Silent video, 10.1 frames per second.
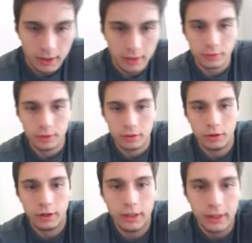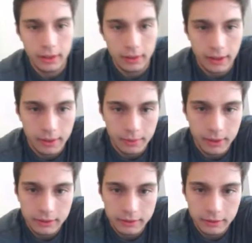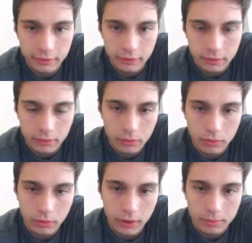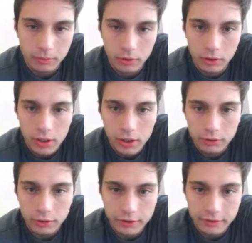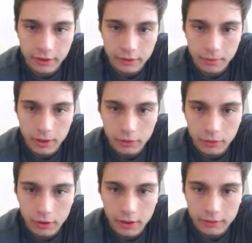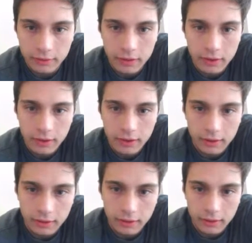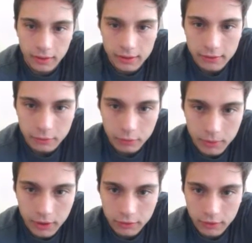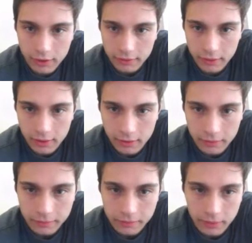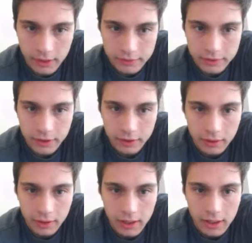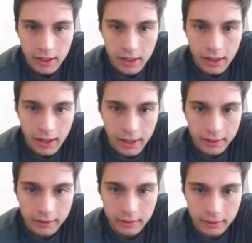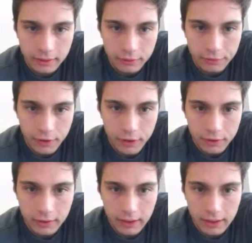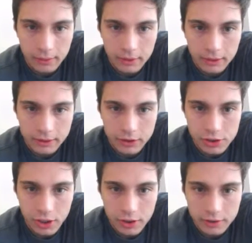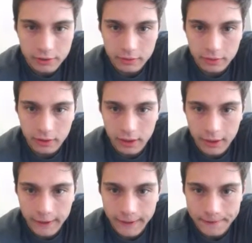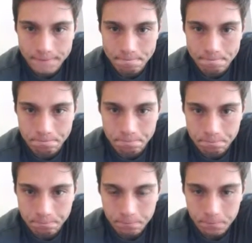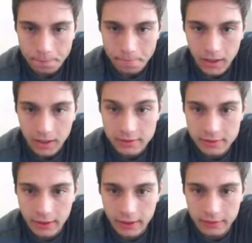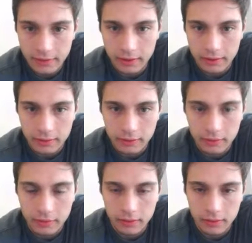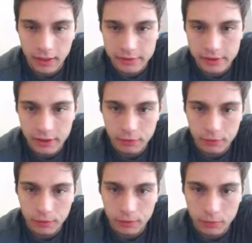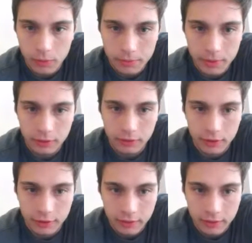Also in other liabilities, we have $36 million. That's $3 million than last year. And in deferred liability charges, it's less than last year for $1 million.